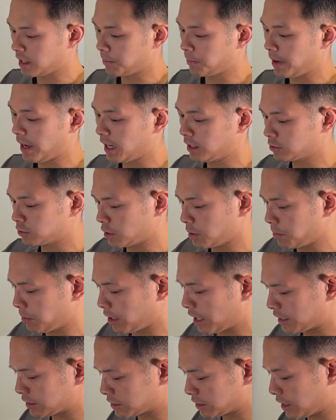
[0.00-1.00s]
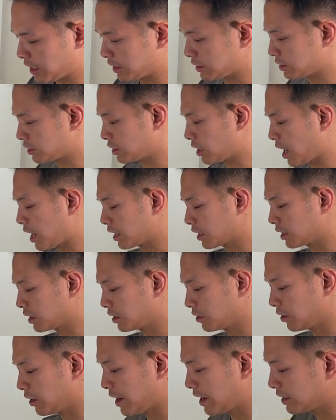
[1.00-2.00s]
a pastry brush and start
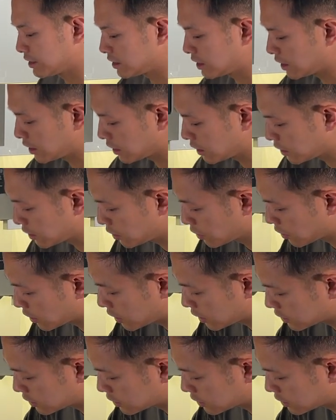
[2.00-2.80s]
glazing your